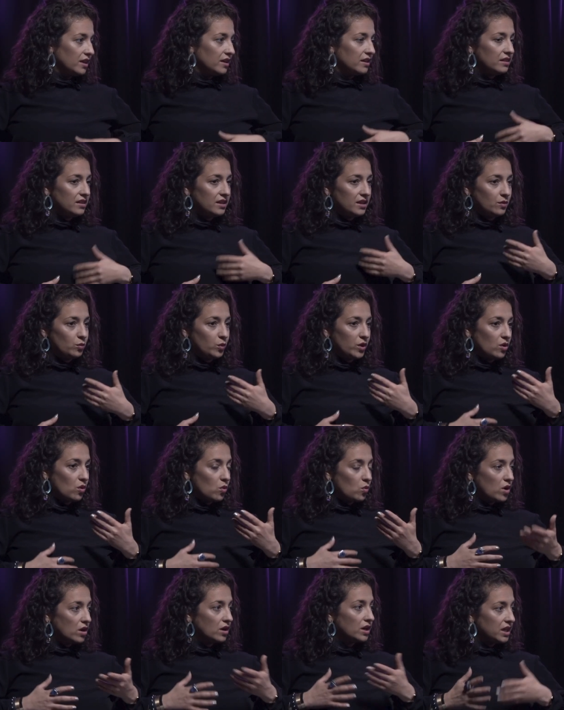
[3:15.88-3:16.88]
it. And then we
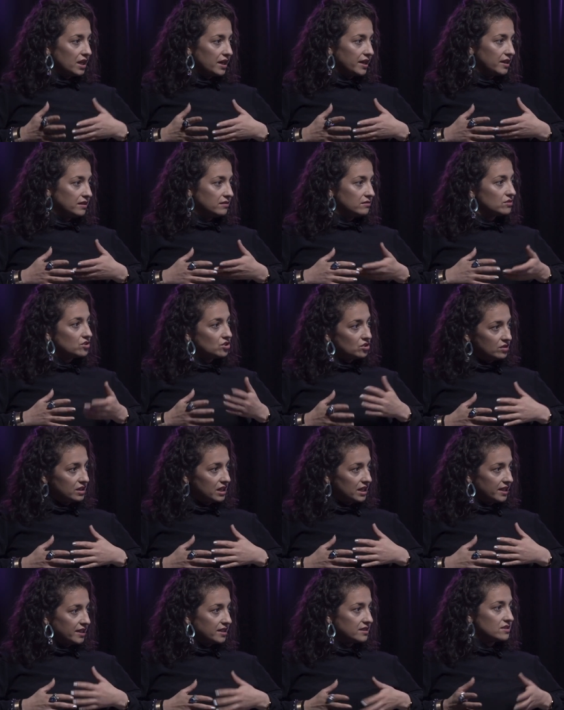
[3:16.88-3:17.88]
got one client, two
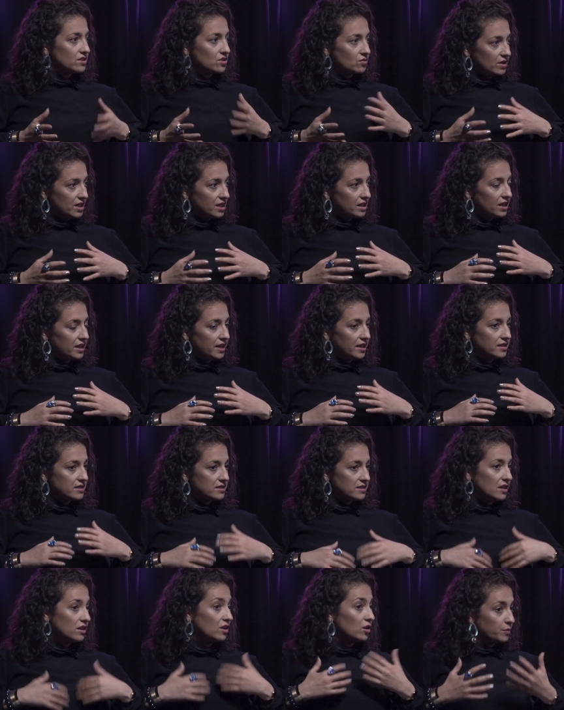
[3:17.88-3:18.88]
clients, three
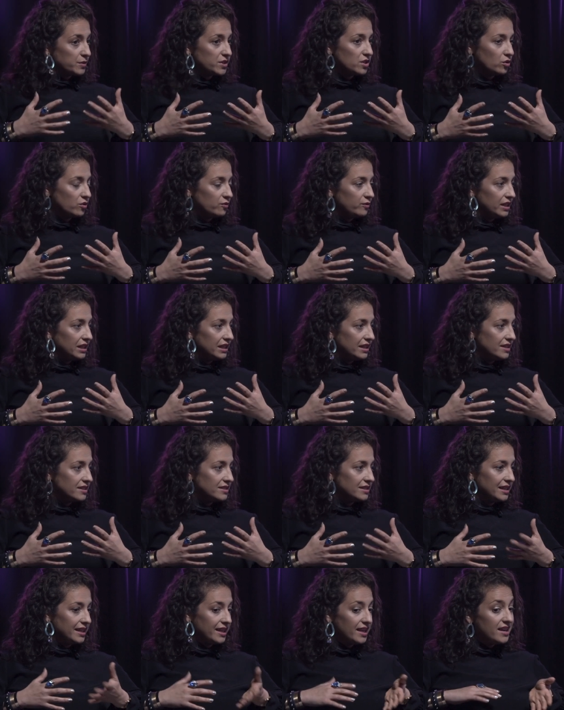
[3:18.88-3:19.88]
clients, and upsold fairly
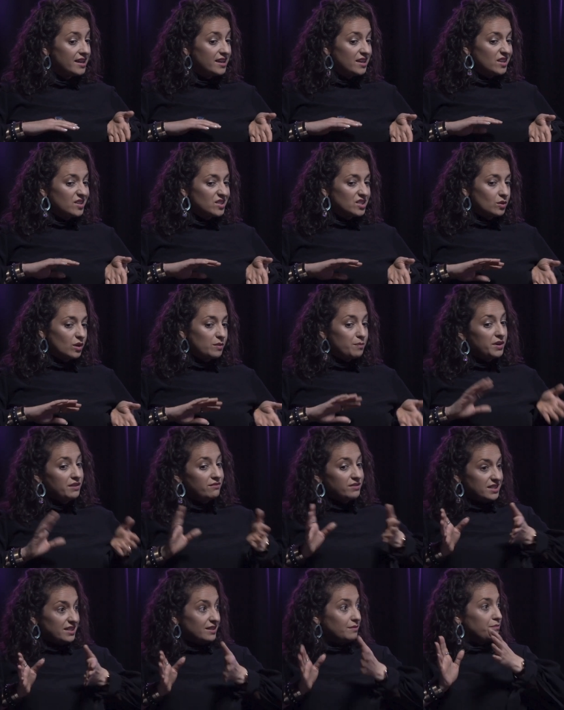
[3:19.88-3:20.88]
easily. So I
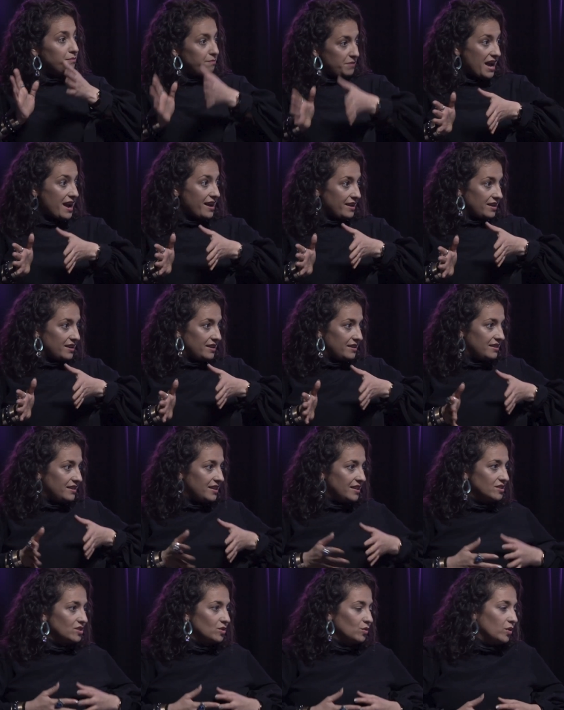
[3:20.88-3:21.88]
pivoted back
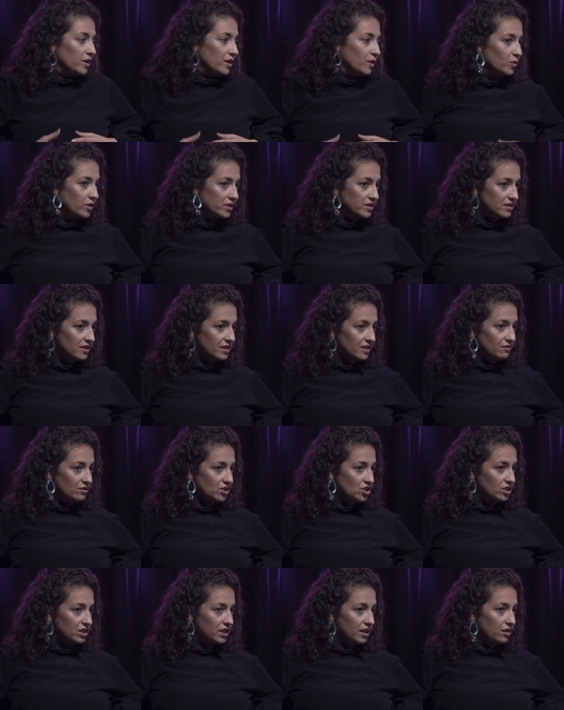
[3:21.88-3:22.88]
into what it was that I
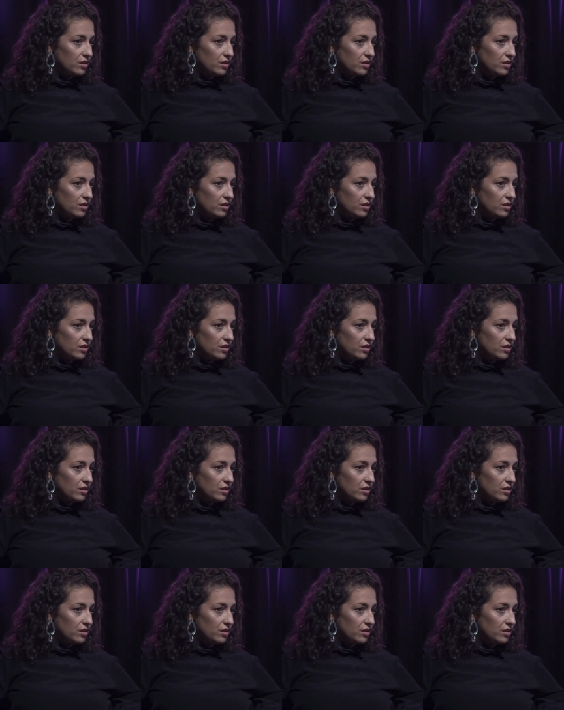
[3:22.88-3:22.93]
originally